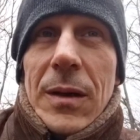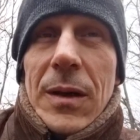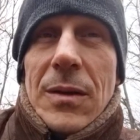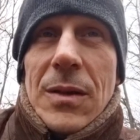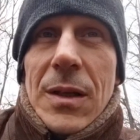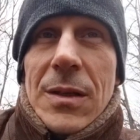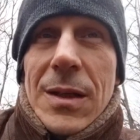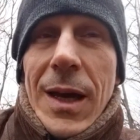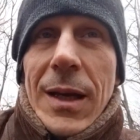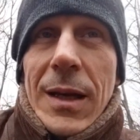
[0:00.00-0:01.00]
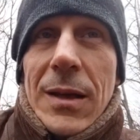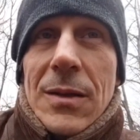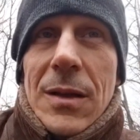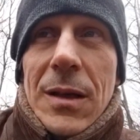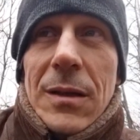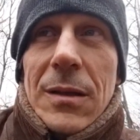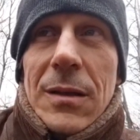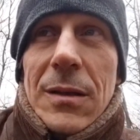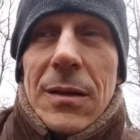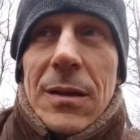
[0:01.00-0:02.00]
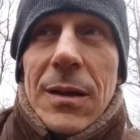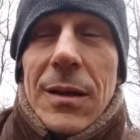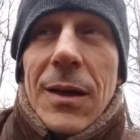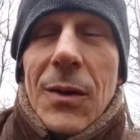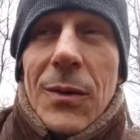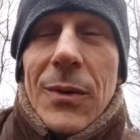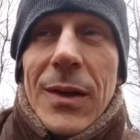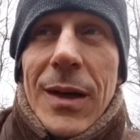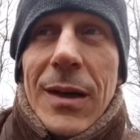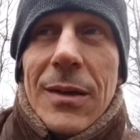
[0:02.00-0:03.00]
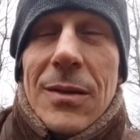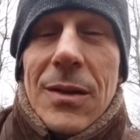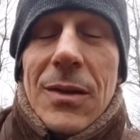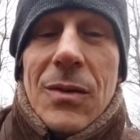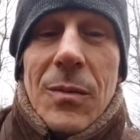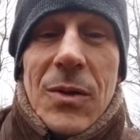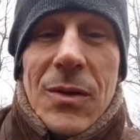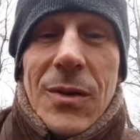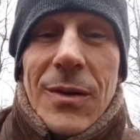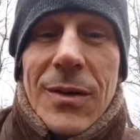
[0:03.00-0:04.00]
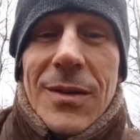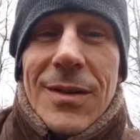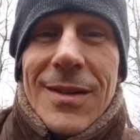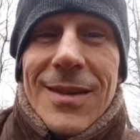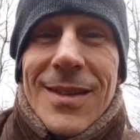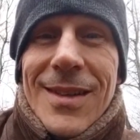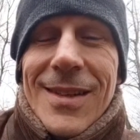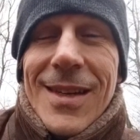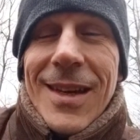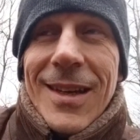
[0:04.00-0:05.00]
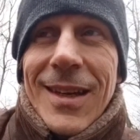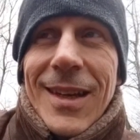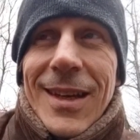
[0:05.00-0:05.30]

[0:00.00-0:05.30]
it's then inciting incident, and I know where that is in the Dreamer series. So it's like,